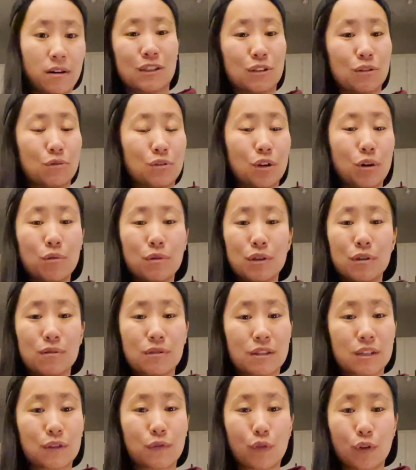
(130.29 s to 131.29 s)
So don't use
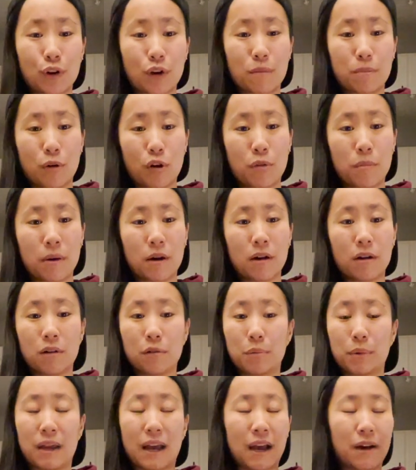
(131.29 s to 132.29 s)
this for your boba.
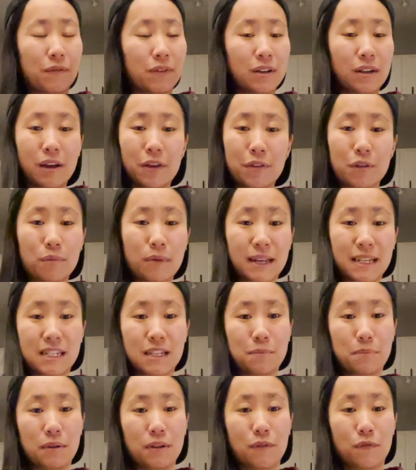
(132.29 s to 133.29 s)
We have another
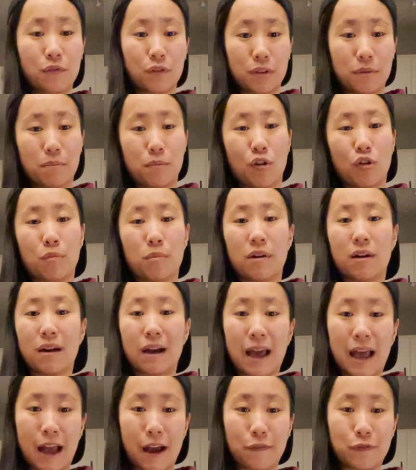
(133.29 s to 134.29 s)
recipe for the boba
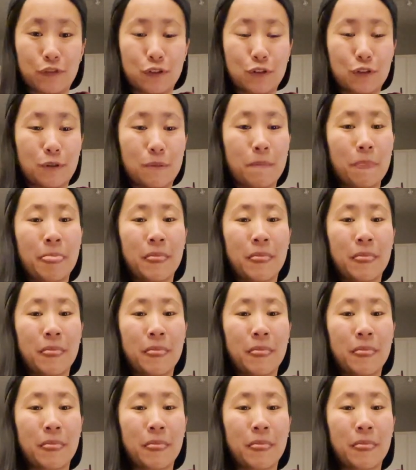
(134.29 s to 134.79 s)
after.